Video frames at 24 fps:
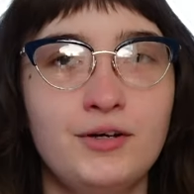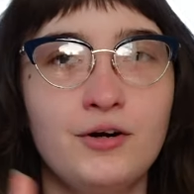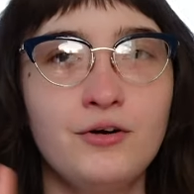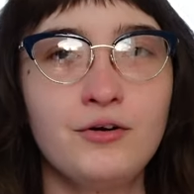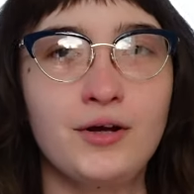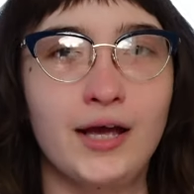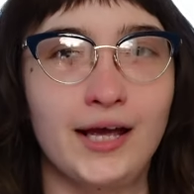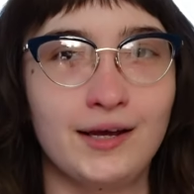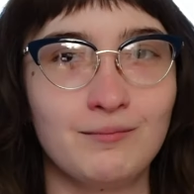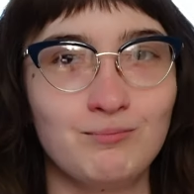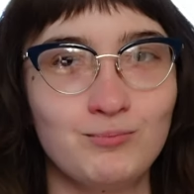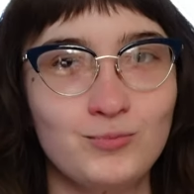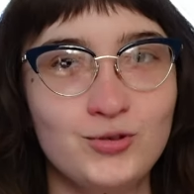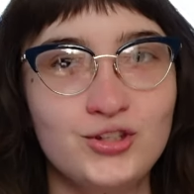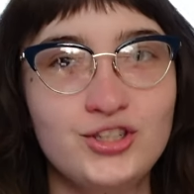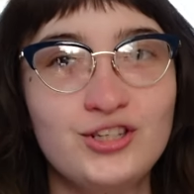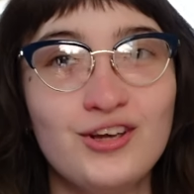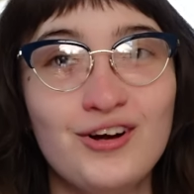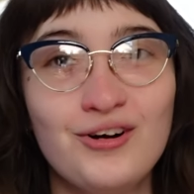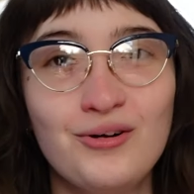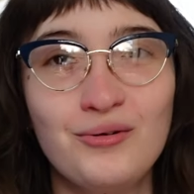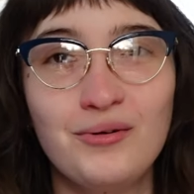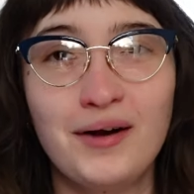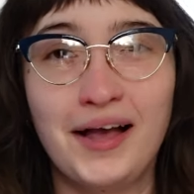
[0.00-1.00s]
Okay,
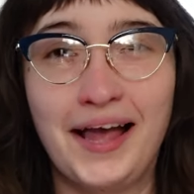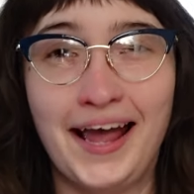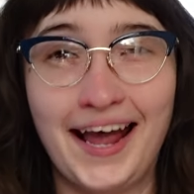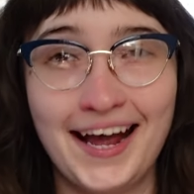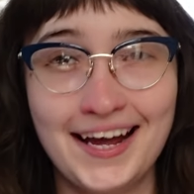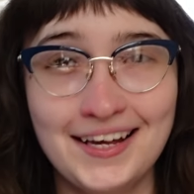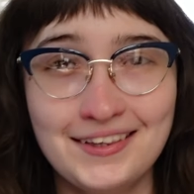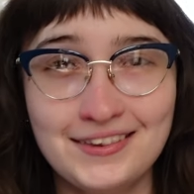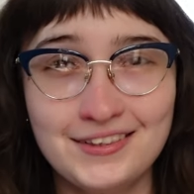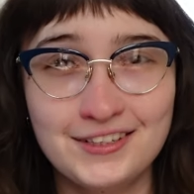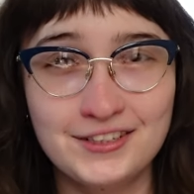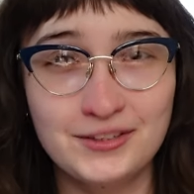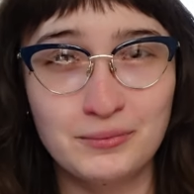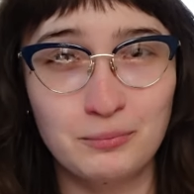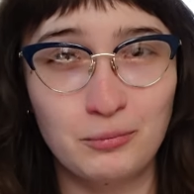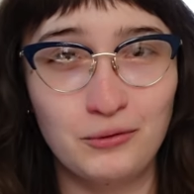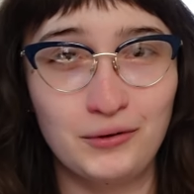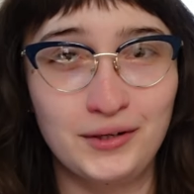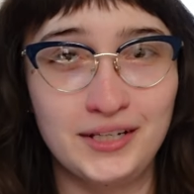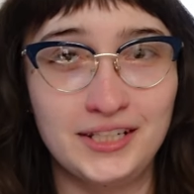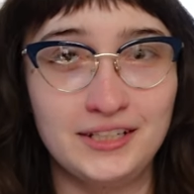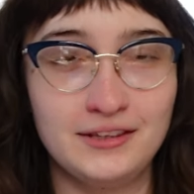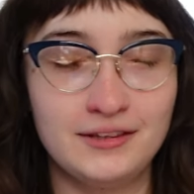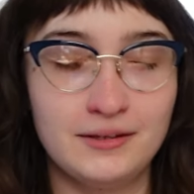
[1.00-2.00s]
so at this
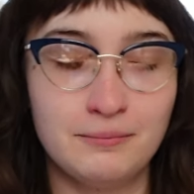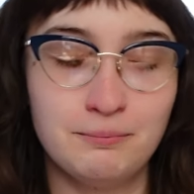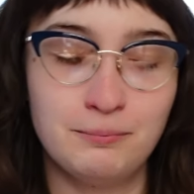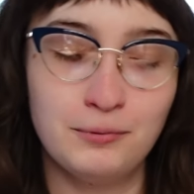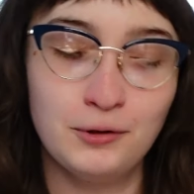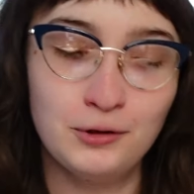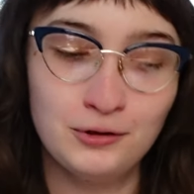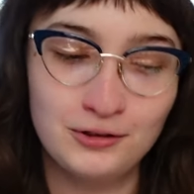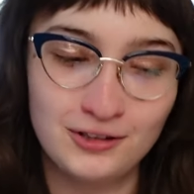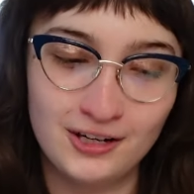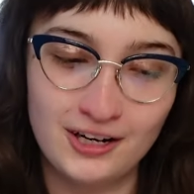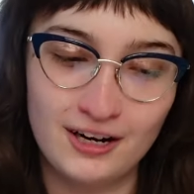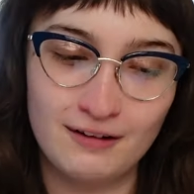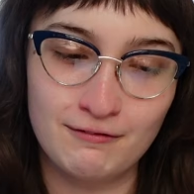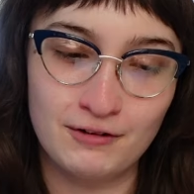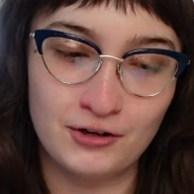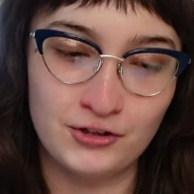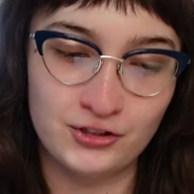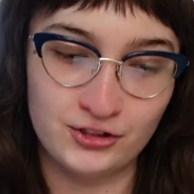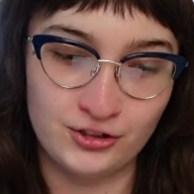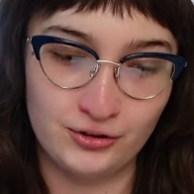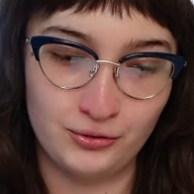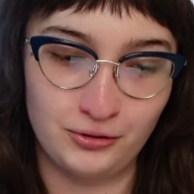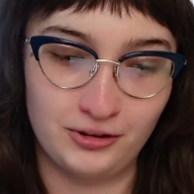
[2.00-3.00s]
point, the bulk of
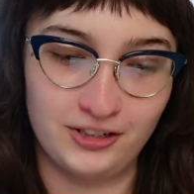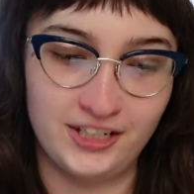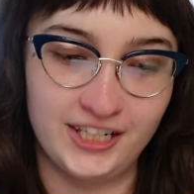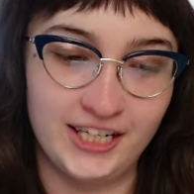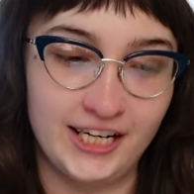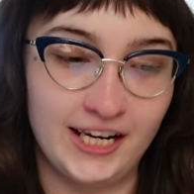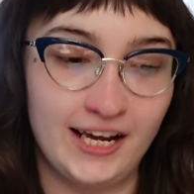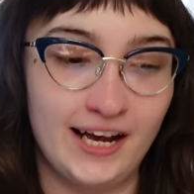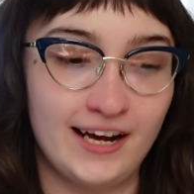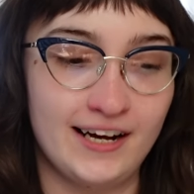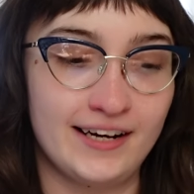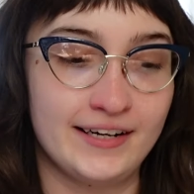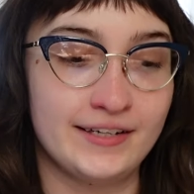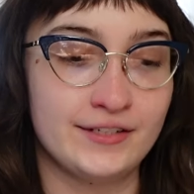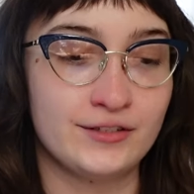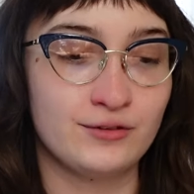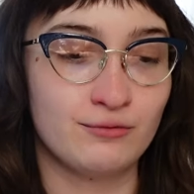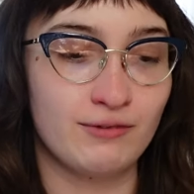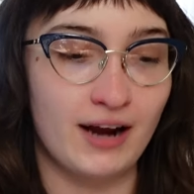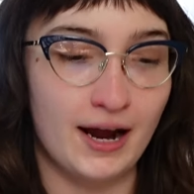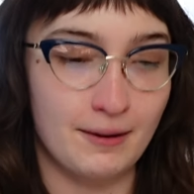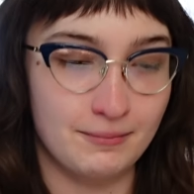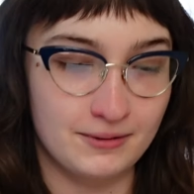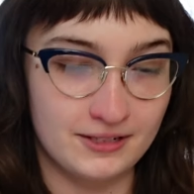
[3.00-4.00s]
our story
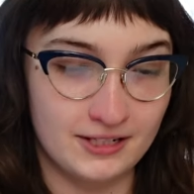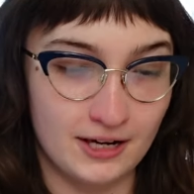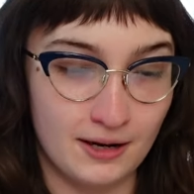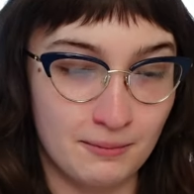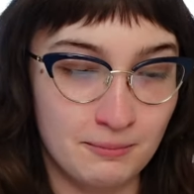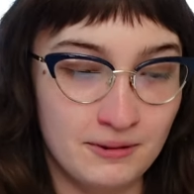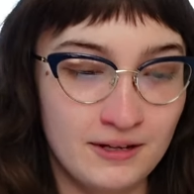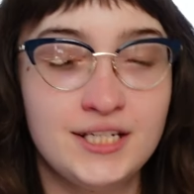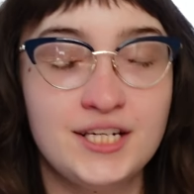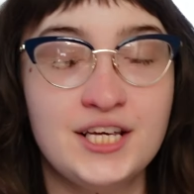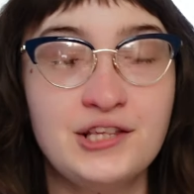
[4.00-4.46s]
has wrapped up.